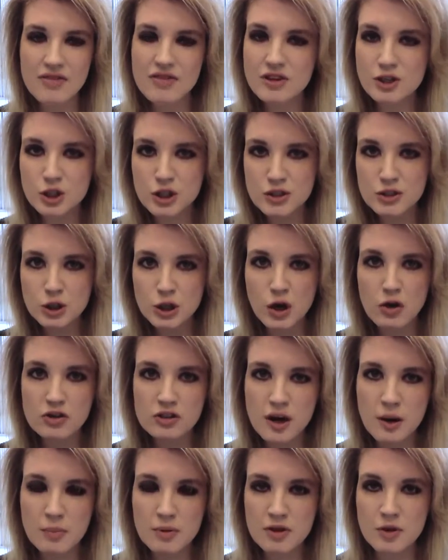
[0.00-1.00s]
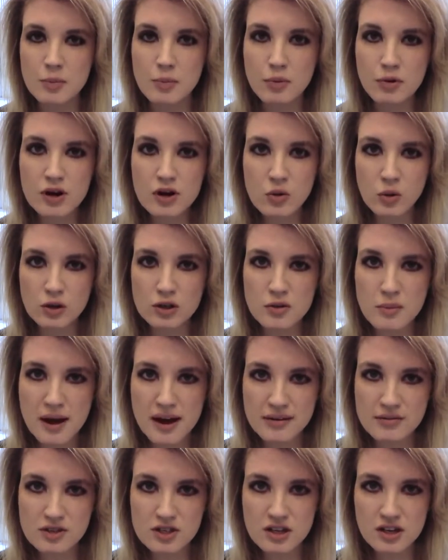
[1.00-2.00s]
She shows up in the prequel to
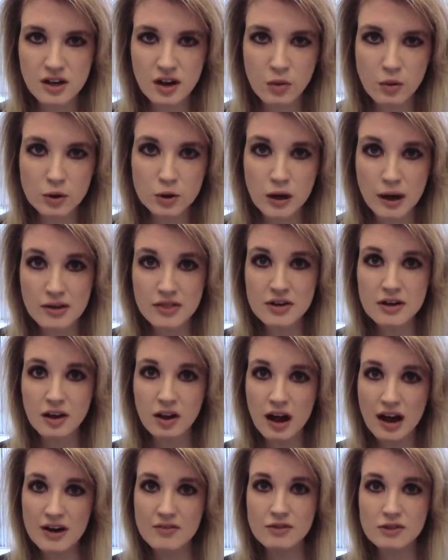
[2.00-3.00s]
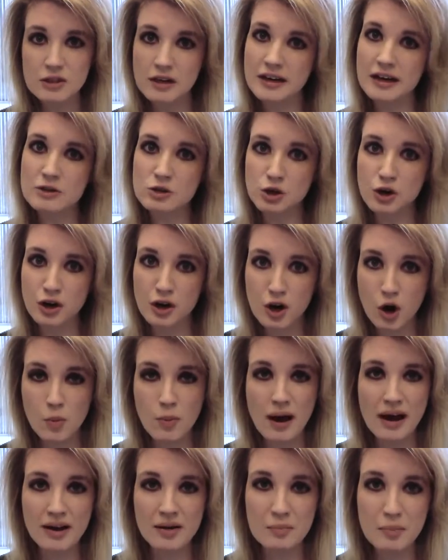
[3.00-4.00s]
Man of Steel, which I think a lot of us, I guess, are going to go
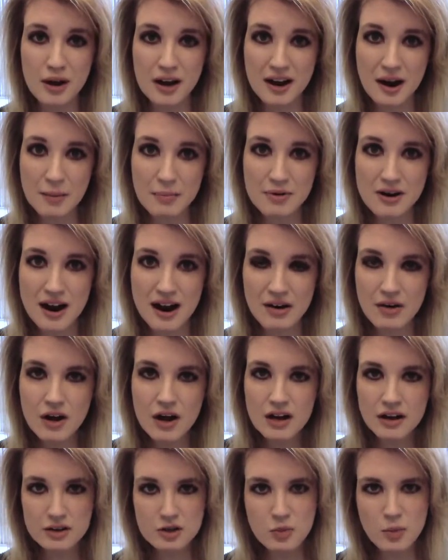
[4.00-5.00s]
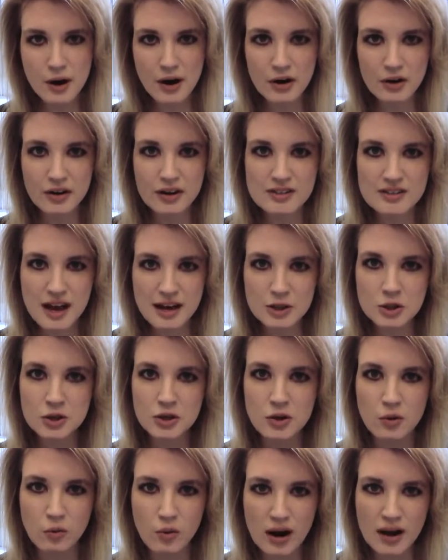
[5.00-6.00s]
back and pick up now, because apparently it's
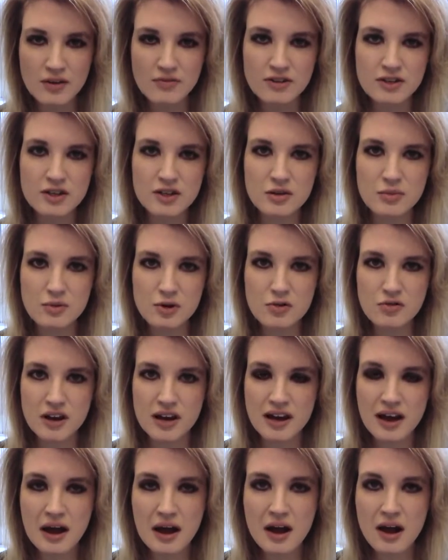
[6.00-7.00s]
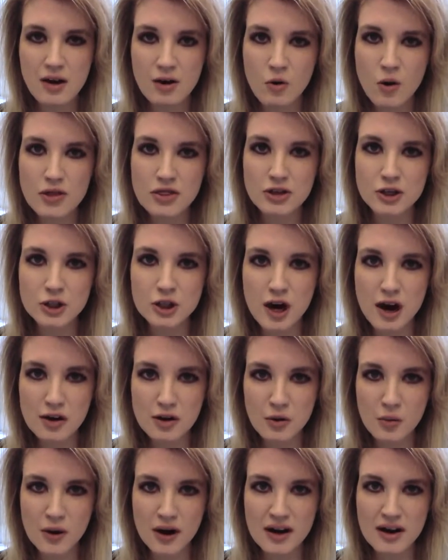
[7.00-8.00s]
actually relevant to the movie. Quite the
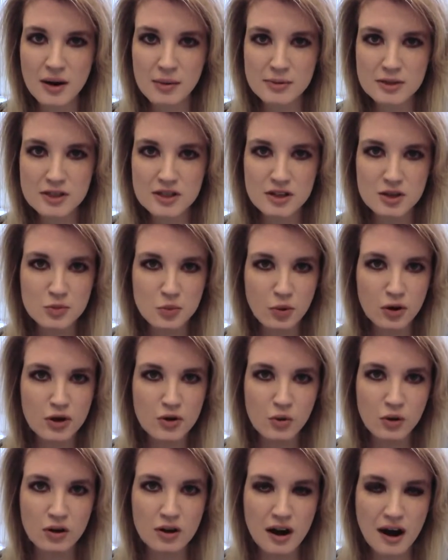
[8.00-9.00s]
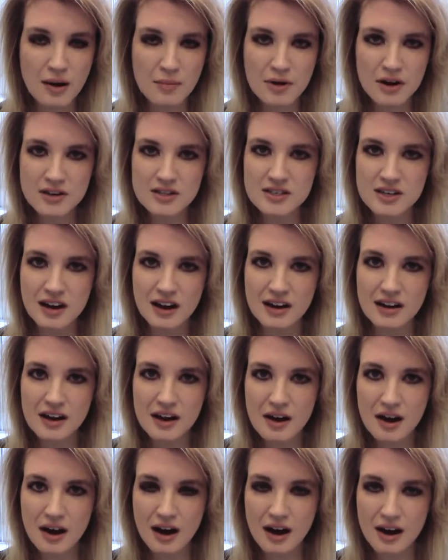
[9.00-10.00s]
shocker when it comes to these prequel comics,
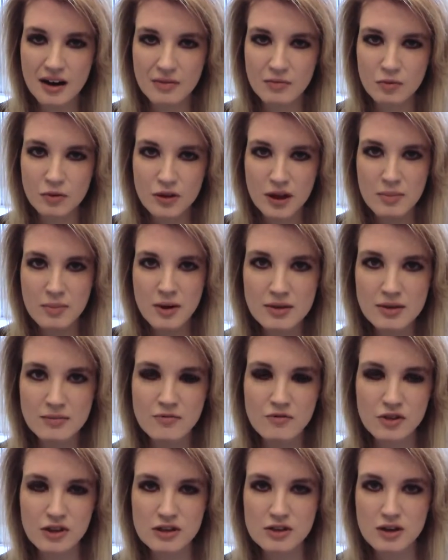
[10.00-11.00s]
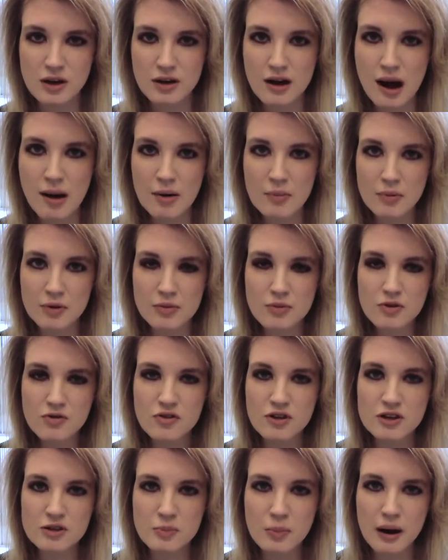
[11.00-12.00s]
when they them for these comic book
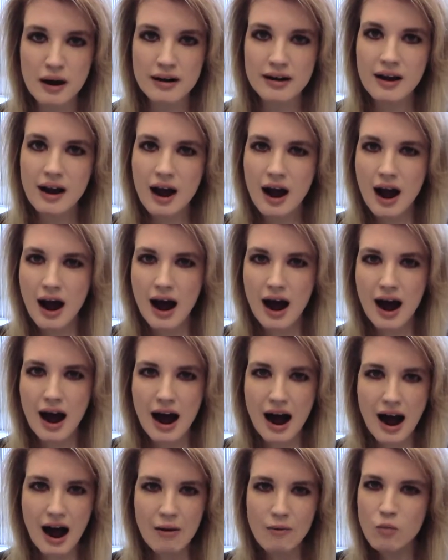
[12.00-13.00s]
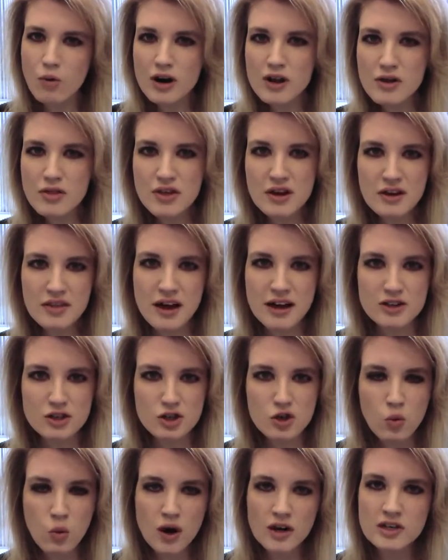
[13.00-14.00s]
movies. But what do you think of that?
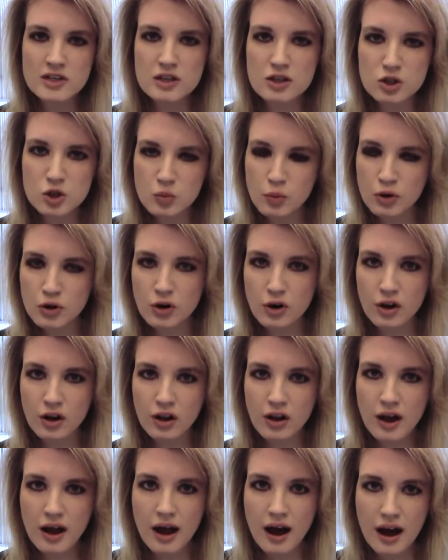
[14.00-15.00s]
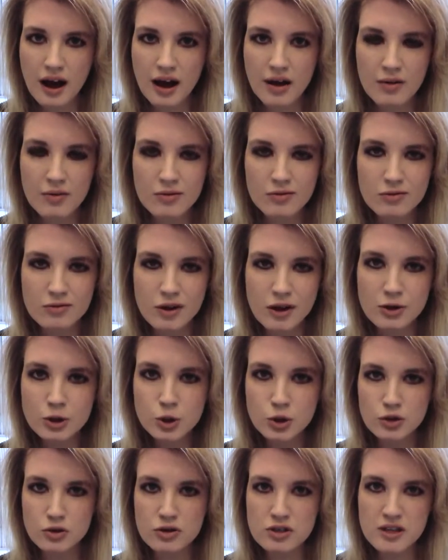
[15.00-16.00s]
Do you want to see Supergirl
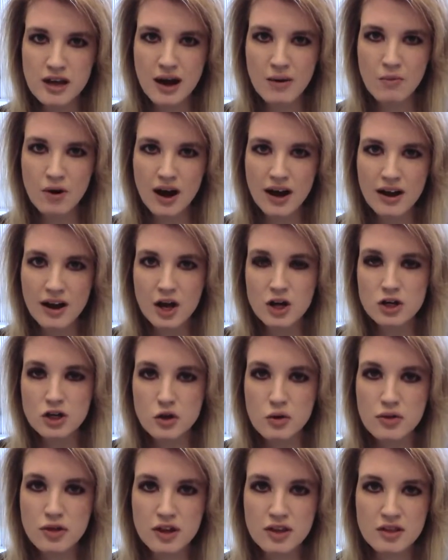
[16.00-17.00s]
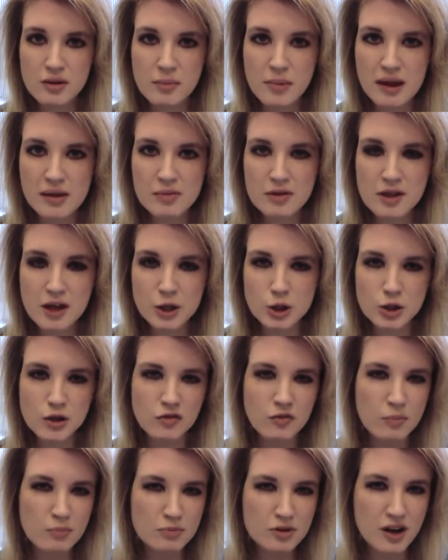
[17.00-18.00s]
introduced that way? Do you think that maybe they
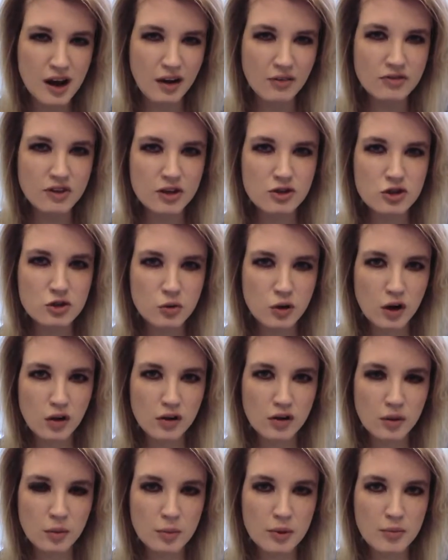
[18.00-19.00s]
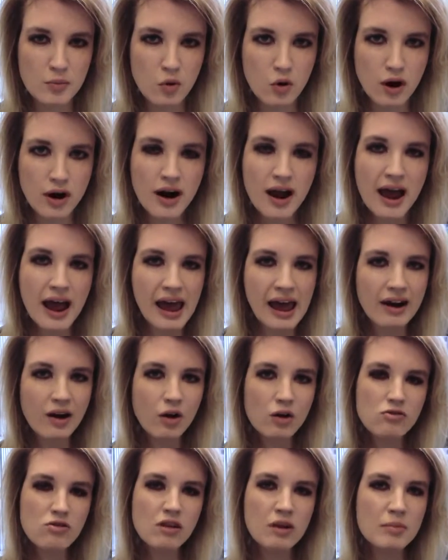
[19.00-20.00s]
should have delved into it a little bit more? And
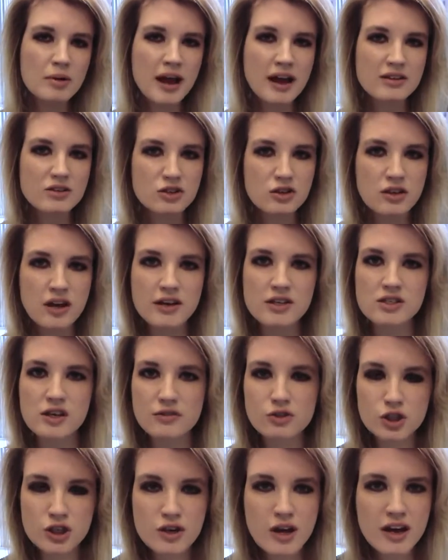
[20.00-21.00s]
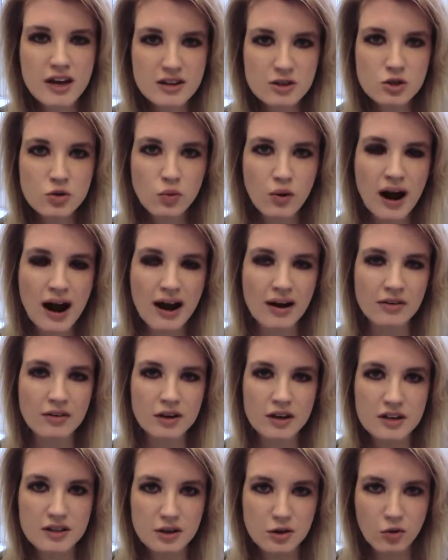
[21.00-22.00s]
also, let me ask you this. If she is around
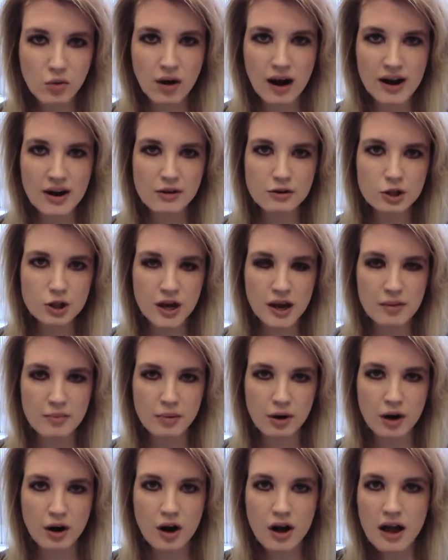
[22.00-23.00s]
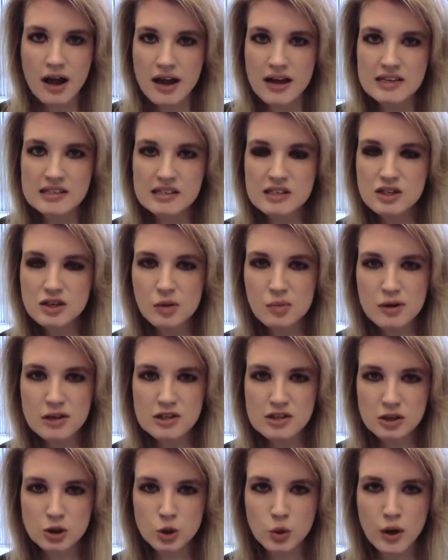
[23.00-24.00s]
in the cryo chamber, is this going to be
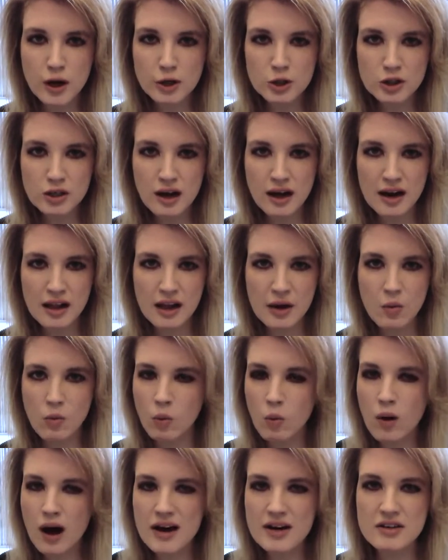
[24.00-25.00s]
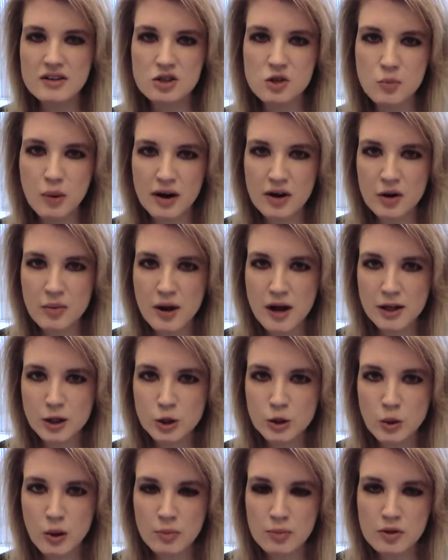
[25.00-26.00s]
a situation kind of like, well, why didn't Spider-Man
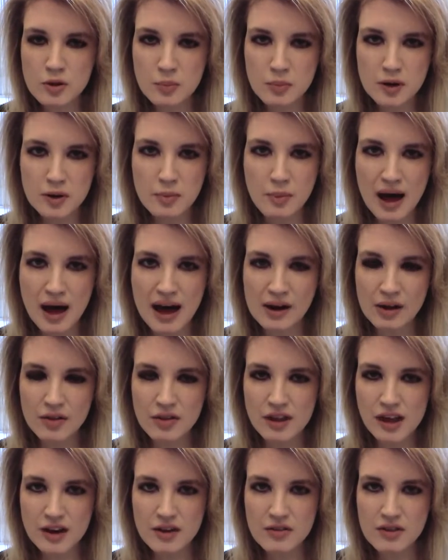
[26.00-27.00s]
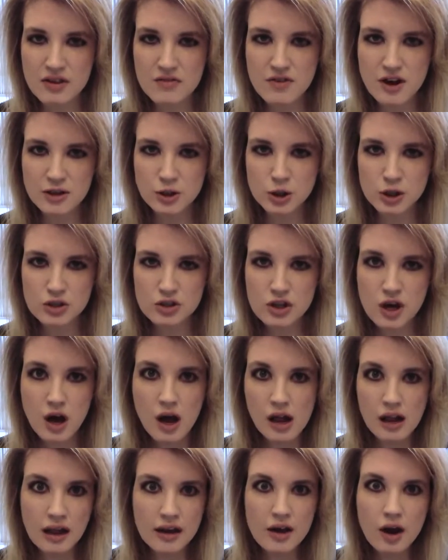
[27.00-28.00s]
show up in the big battle at the end of the Avengers?
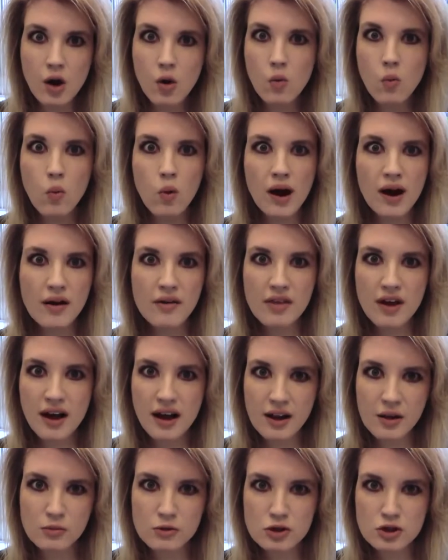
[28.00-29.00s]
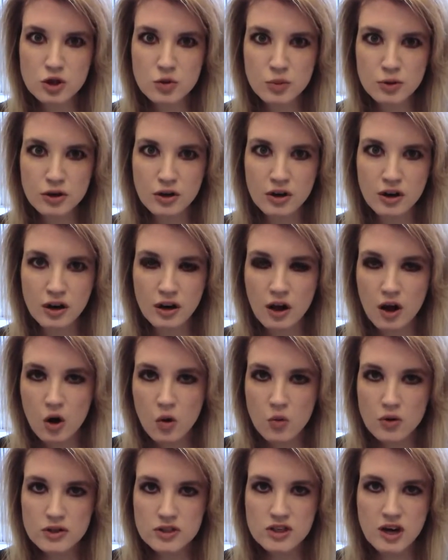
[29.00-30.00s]
Like, where the hell was Supergirl
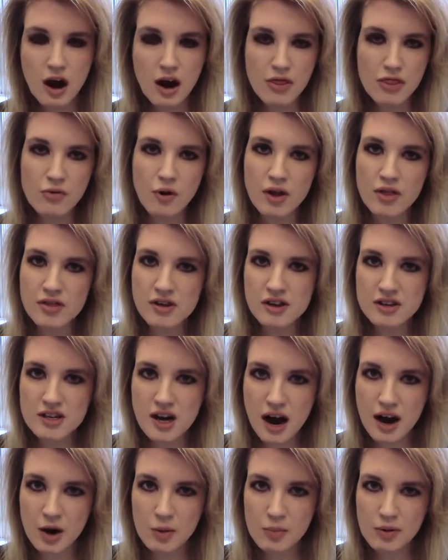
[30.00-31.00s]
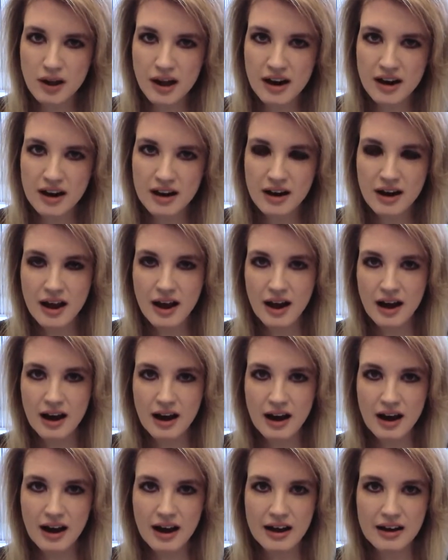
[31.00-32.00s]
when Zod threatened the entire planet
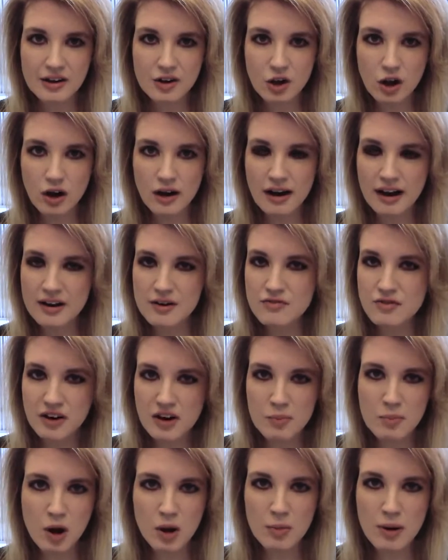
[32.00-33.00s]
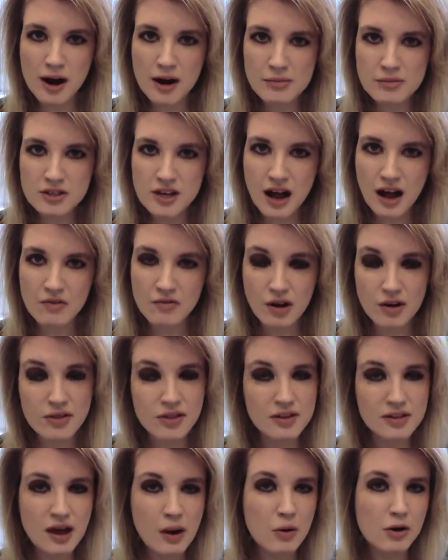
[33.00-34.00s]
and Clark had to fight them all by himself? I
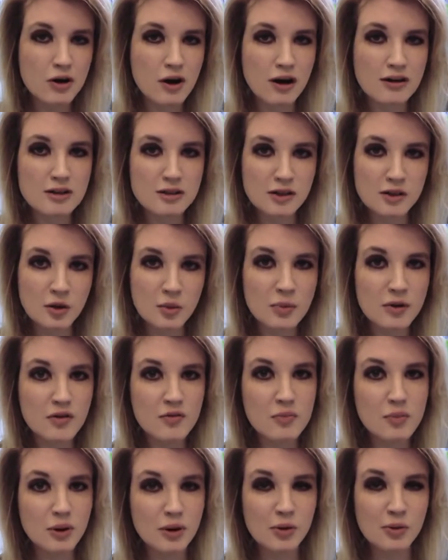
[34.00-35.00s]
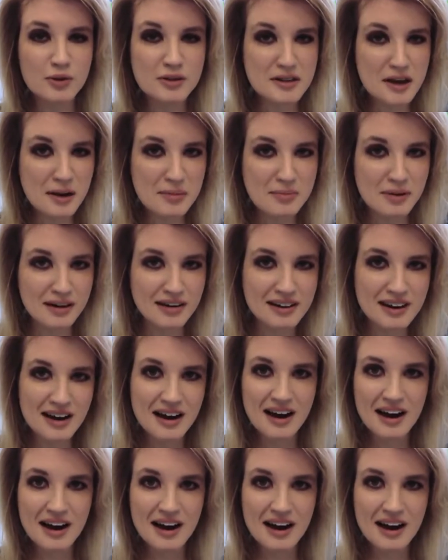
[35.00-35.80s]
think that would cause a little bit of bitter resentment